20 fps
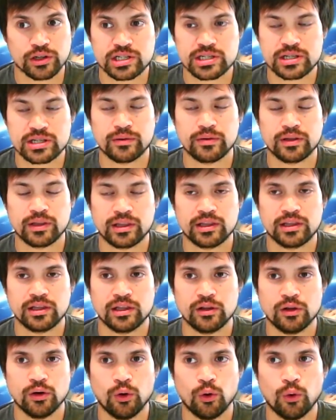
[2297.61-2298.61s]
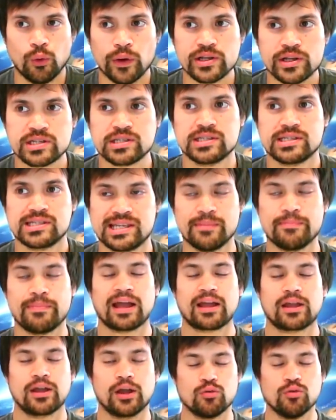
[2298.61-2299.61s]
just always sit
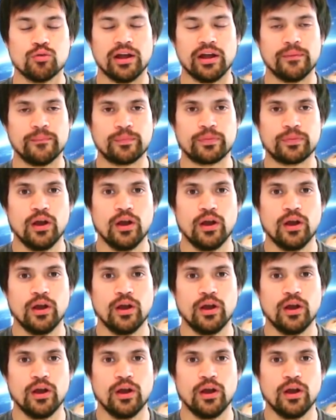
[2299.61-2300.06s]
back and go right.